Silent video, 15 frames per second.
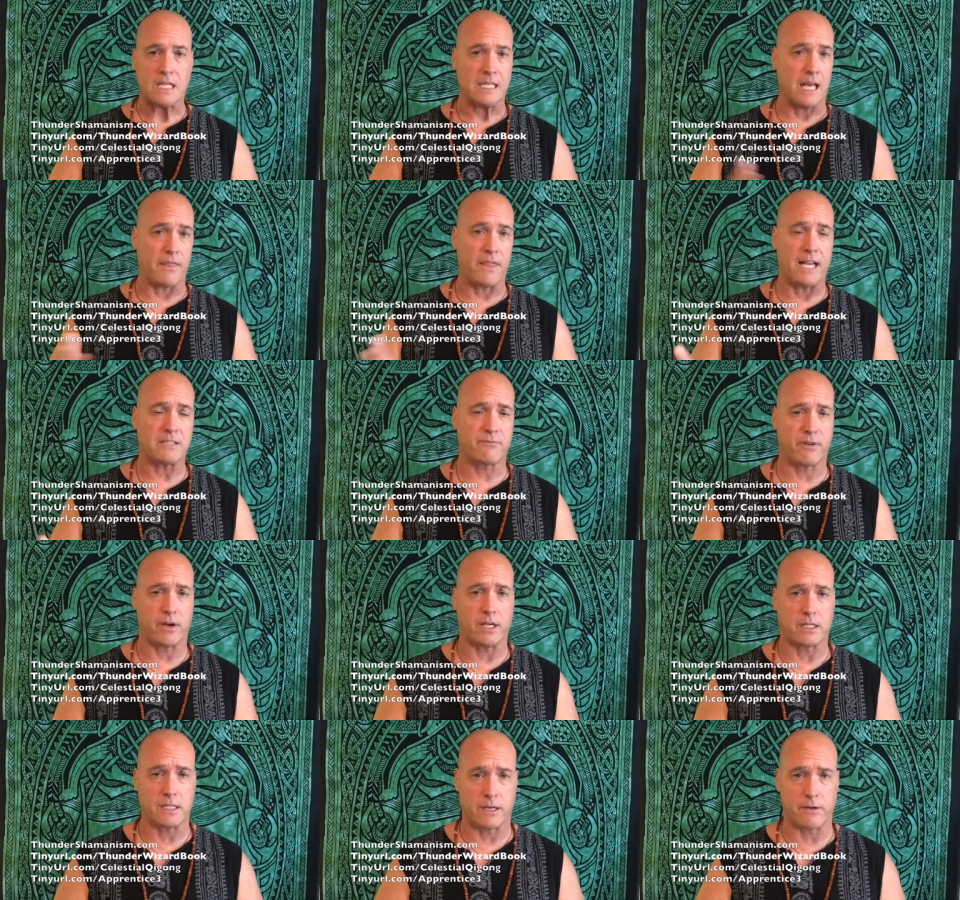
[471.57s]
Now that's
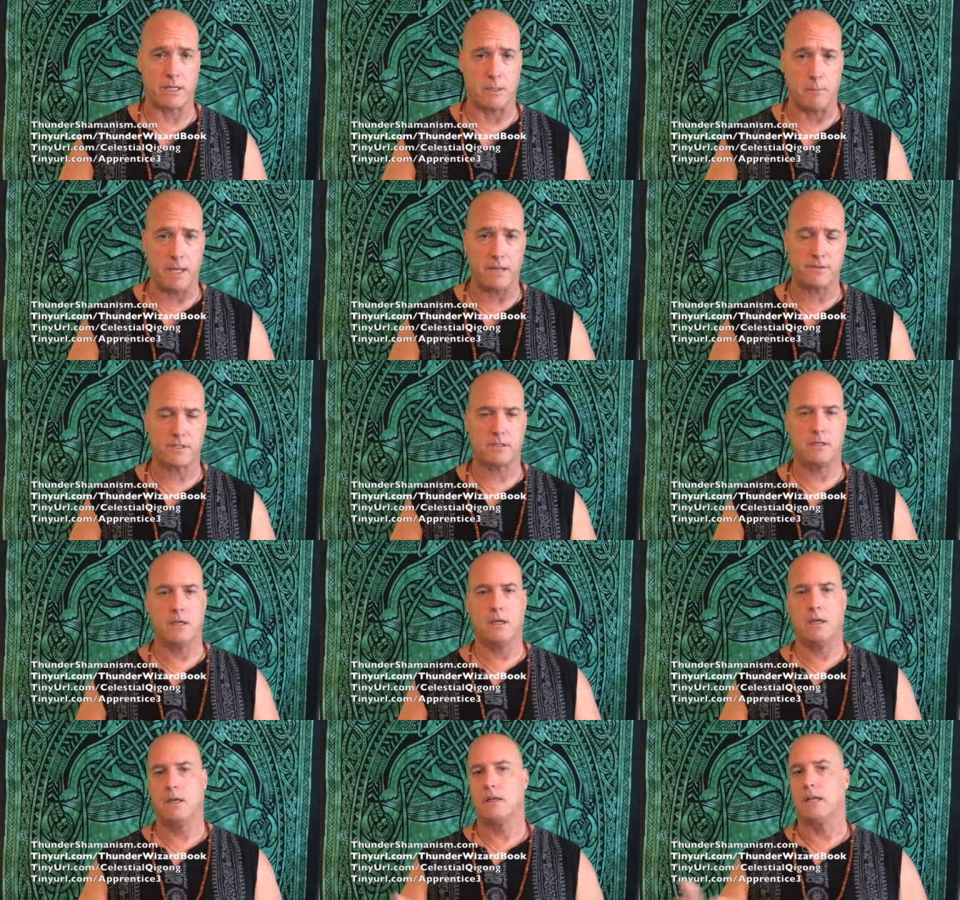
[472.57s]
very clear in the myths.
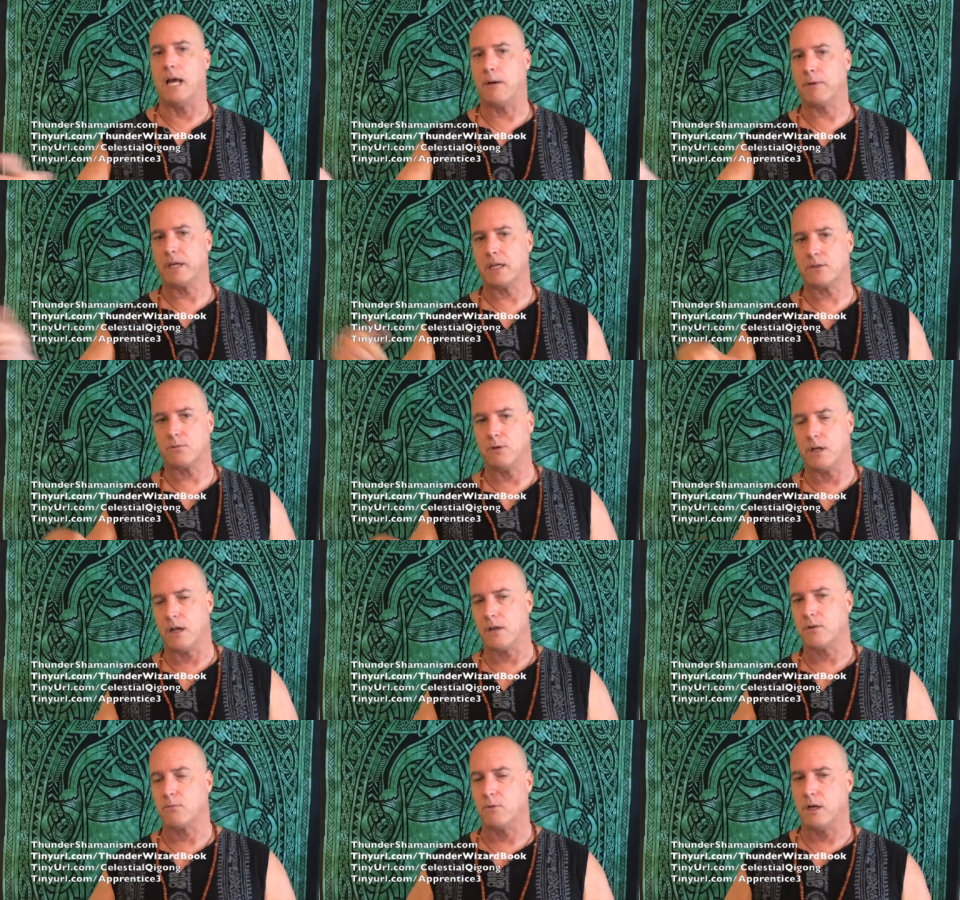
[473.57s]
Now we get to
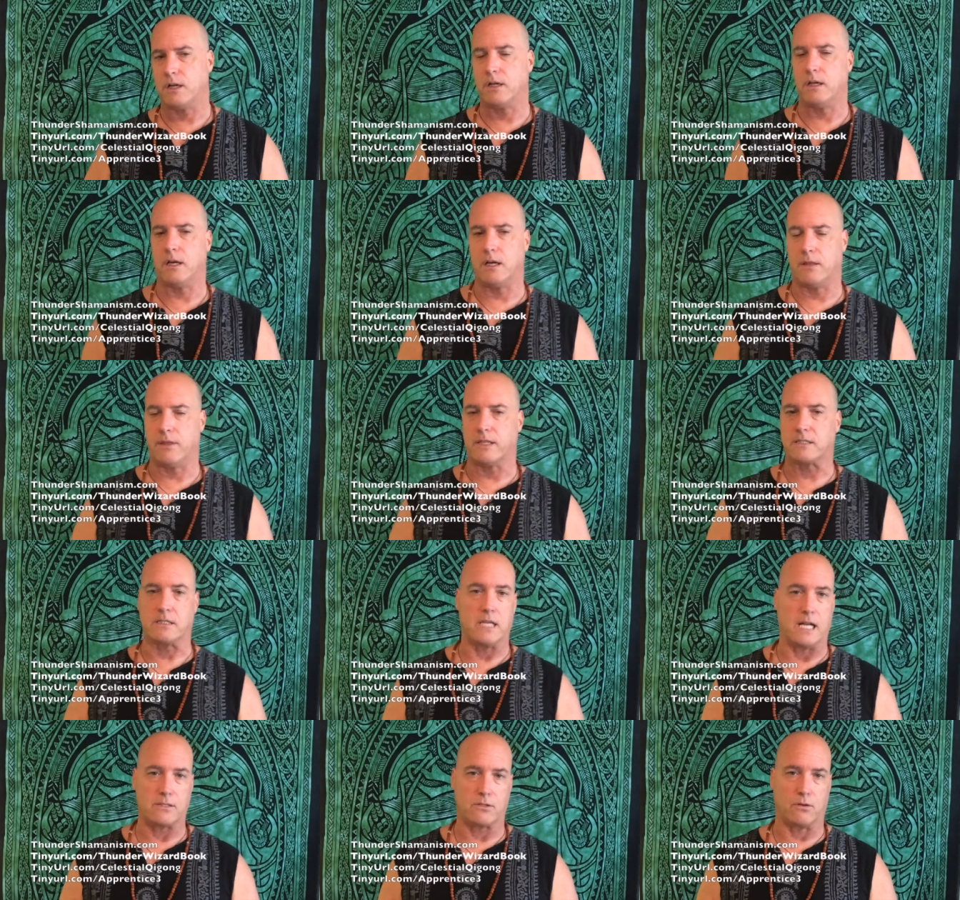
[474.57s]
another one that's
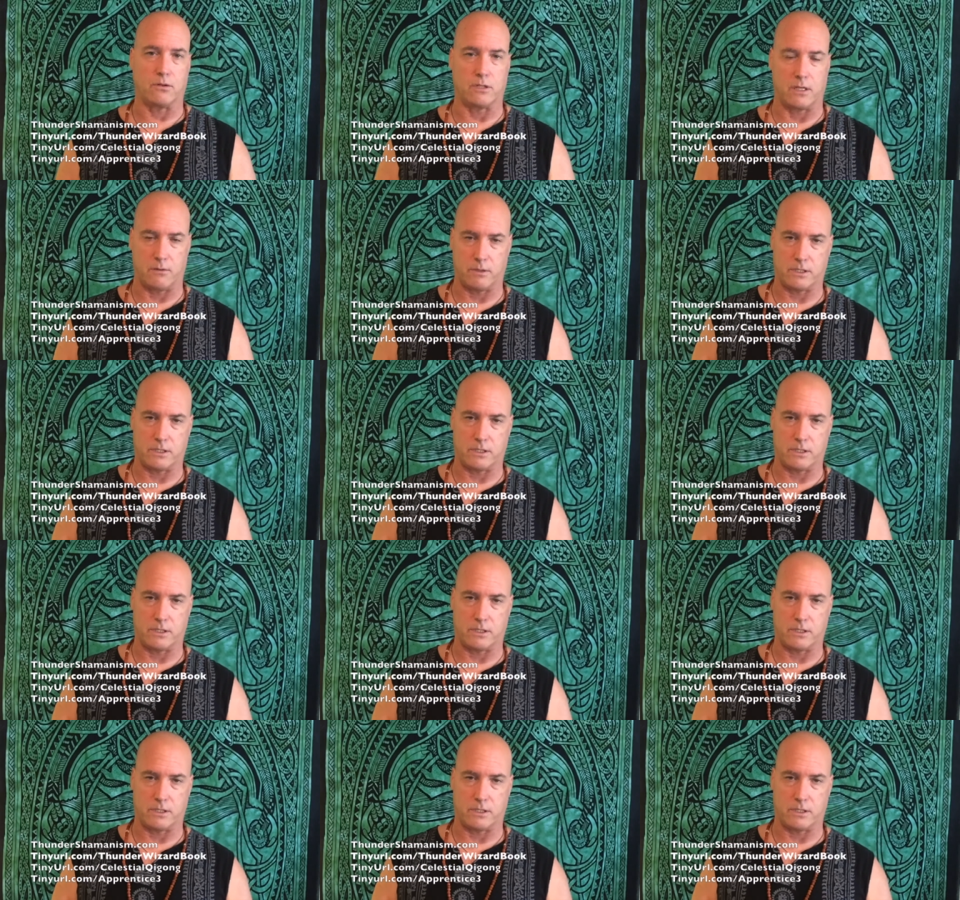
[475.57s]
not so clear,